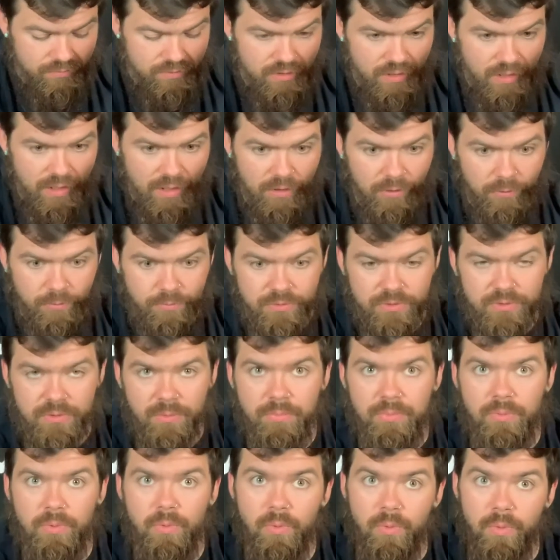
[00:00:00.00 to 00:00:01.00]
to help
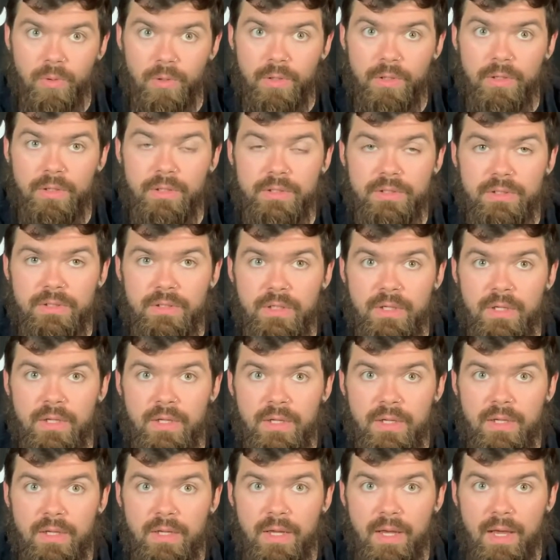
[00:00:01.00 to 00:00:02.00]
support
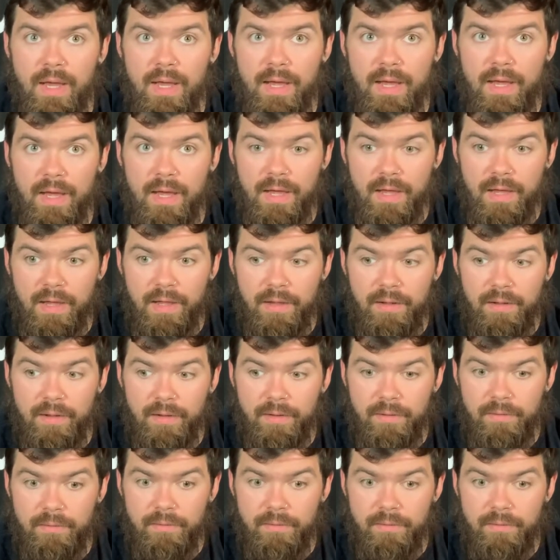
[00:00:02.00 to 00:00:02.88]
uh,